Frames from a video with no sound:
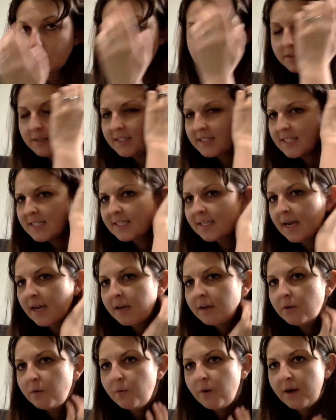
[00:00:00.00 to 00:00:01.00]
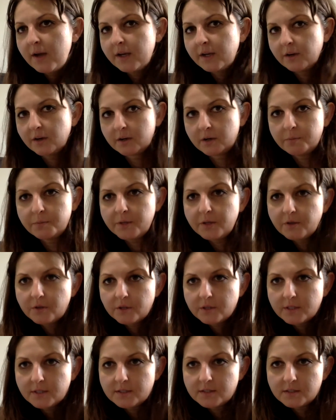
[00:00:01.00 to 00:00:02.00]
So this is kind of what your computer
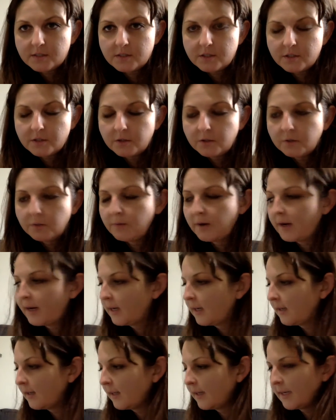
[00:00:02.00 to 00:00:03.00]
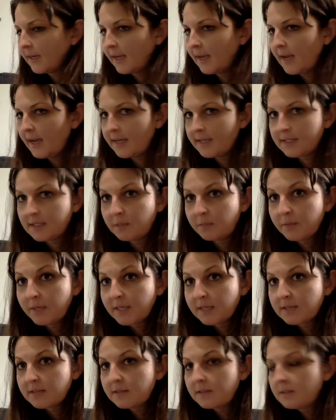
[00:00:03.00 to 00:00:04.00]
does too, right? Like, it has the
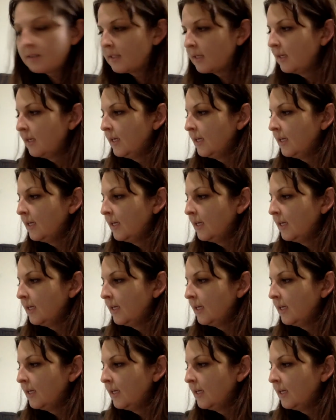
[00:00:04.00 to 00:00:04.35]
pixels.